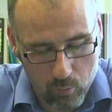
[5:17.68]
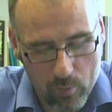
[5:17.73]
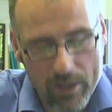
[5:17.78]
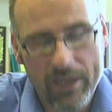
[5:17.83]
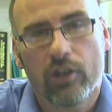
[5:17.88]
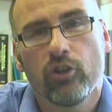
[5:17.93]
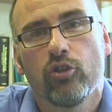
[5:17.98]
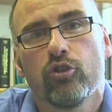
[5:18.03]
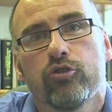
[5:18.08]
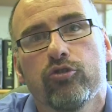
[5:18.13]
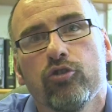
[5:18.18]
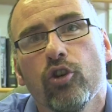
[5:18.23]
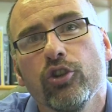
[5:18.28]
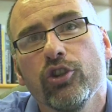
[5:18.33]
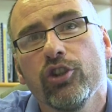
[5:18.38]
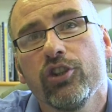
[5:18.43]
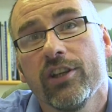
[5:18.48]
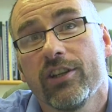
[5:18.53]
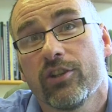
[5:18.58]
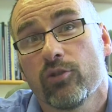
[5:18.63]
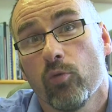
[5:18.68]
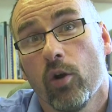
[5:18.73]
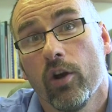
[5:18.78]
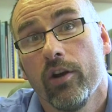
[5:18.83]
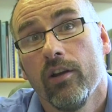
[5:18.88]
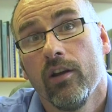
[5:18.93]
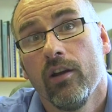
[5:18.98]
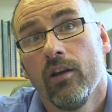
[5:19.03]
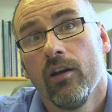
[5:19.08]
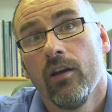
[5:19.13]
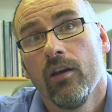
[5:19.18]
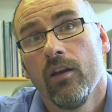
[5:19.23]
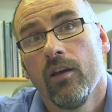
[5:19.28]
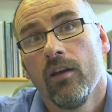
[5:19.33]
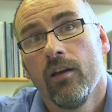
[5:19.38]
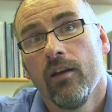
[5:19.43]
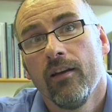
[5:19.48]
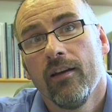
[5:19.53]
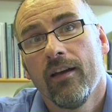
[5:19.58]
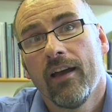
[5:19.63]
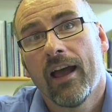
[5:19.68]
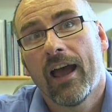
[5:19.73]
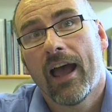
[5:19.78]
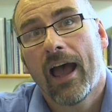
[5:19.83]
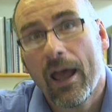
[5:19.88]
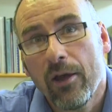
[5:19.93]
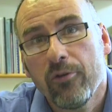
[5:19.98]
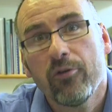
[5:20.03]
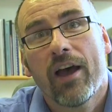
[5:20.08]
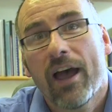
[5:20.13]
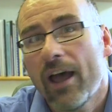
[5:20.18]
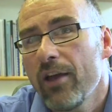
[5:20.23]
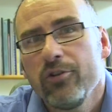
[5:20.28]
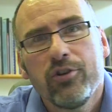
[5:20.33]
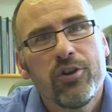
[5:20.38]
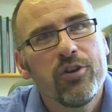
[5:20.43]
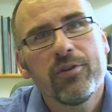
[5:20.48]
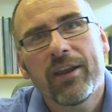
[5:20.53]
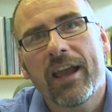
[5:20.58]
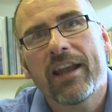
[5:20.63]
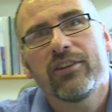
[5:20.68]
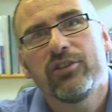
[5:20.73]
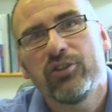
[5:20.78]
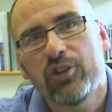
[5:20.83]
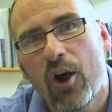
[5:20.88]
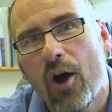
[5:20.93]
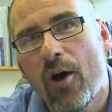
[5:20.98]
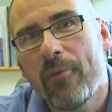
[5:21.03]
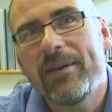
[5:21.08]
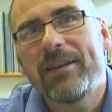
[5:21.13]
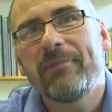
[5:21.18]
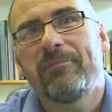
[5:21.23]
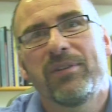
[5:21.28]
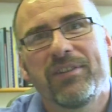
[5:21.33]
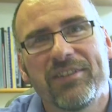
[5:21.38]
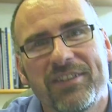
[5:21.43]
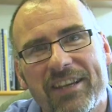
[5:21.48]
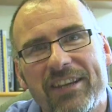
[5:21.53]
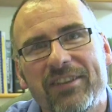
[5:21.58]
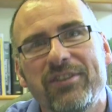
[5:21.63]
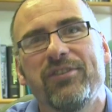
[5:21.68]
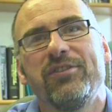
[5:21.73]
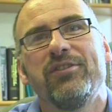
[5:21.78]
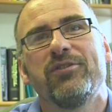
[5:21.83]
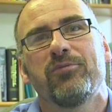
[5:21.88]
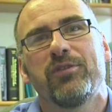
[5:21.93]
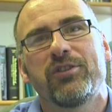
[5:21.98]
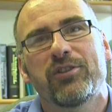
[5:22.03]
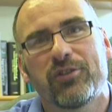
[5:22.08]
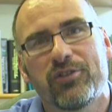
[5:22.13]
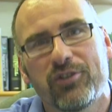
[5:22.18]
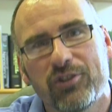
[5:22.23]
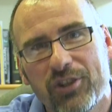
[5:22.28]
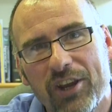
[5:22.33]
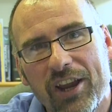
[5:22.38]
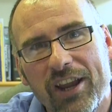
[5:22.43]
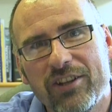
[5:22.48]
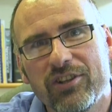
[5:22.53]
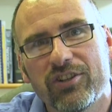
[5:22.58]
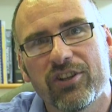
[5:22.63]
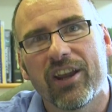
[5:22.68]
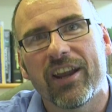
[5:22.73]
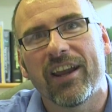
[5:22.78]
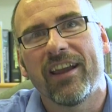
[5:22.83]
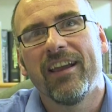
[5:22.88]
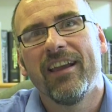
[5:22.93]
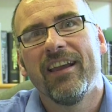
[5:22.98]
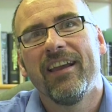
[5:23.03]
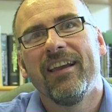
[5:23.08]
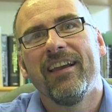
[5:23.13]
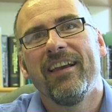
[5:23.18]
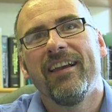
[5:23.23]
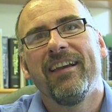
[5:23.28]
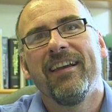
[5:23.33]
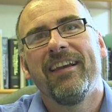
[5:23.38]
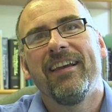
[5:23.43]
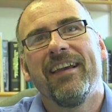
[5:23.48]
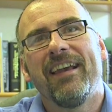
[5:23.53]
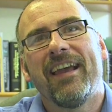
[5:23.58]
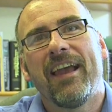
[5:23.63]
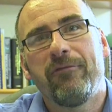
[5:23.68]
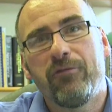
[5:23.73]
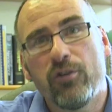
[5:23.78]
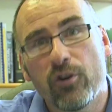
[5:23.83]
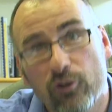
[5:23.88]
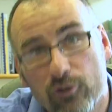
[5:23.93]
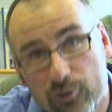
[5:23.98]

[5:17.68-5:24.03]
and we can crush this one. How, how do you get atomic positions which are changing if you're